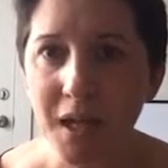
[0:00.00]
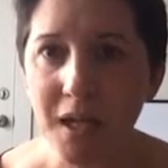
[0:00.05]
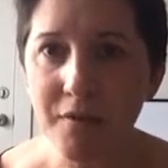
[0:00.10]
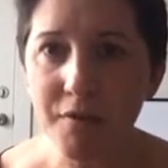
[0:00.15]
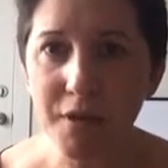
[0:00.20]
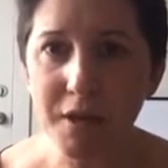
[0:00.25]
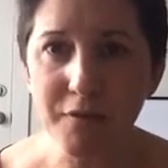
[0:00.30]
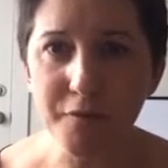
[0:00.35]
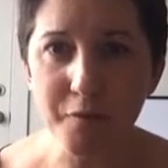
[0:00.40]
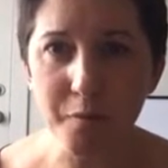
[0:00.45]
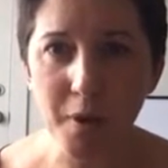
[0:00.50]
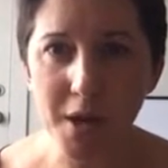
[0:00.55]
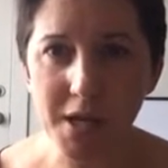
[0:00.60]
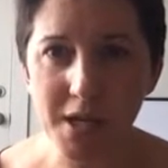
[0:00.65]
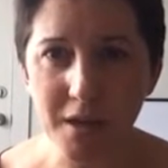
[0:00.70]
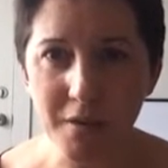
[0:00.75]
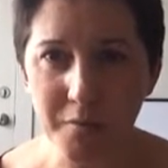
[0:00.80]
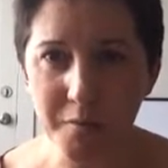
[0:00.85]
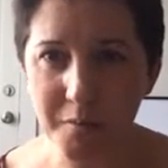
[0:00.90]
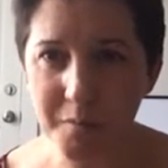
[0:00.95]
Even if right
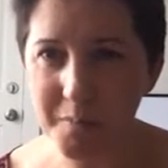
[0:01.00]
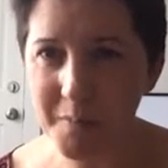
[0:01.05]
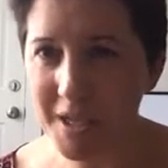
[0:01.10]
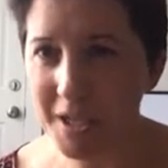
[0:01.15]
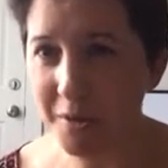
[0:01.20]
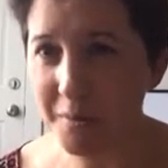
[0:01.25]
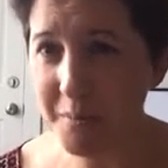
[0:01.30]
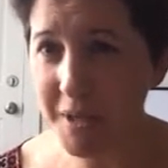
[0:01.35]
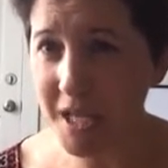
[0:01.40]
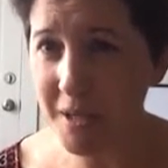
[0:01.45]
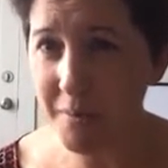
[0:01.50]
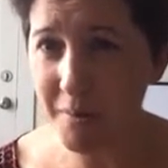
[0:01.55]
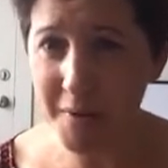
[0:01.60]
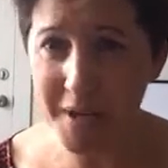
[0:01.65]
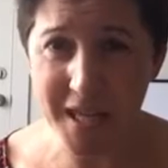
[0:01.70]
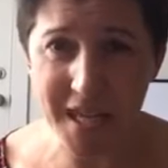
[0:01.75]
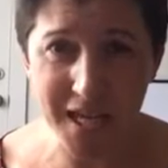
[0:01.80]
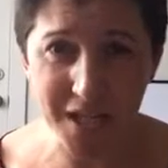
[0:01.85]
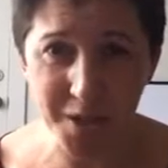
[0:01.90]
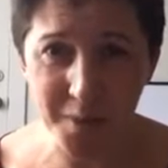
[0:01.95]
now we may not be
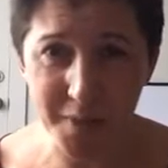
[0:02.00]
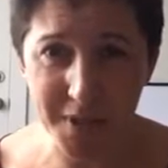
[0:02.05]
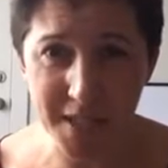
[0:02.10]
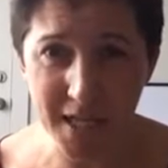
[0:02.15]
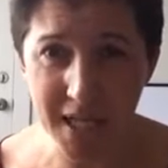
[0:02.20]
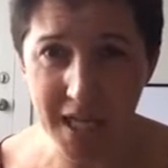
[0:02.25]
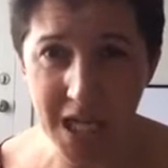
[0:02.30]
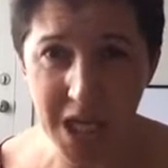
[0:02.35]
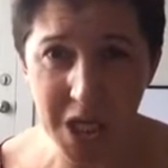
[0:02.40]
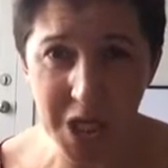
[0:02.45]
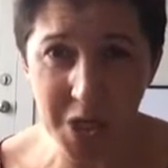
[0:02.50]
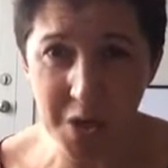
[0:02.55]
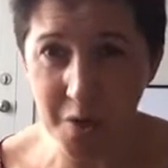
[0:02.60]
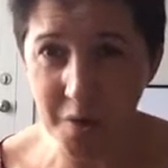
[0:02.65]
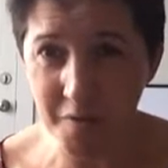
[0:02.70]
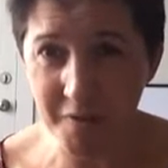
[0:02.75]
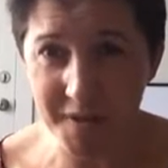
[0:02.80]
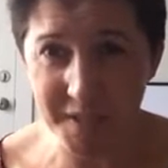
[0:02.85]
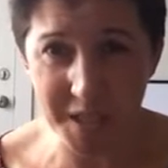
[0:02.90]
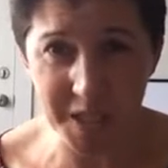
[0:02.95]
able yet to say,
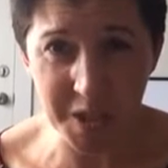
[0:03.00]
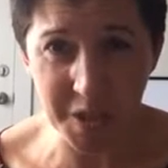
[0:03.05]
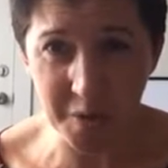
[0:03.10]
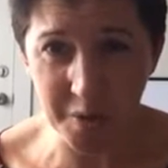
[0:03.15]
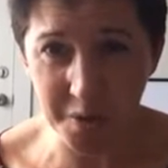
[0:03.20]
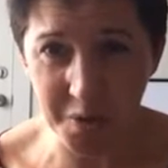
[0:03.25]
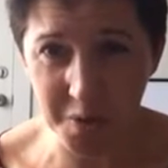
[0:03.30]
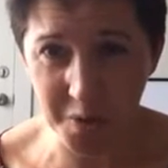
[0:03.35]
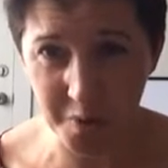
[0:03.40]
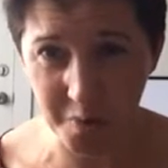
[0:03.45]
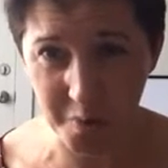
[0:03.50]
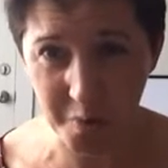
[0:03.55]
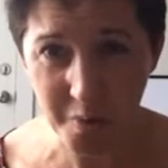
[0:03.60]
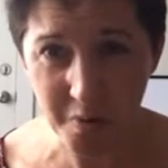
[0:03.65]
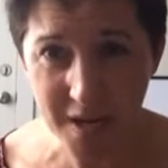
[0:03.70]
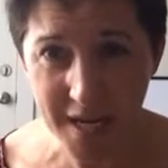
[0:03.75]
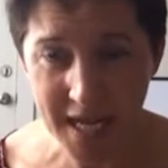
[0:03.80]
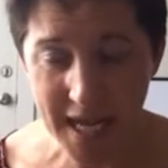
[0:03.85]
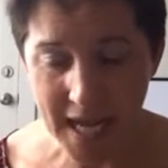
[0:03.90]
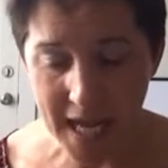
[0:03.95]
no, this is not
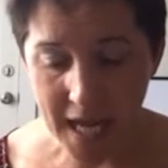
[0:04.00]
true.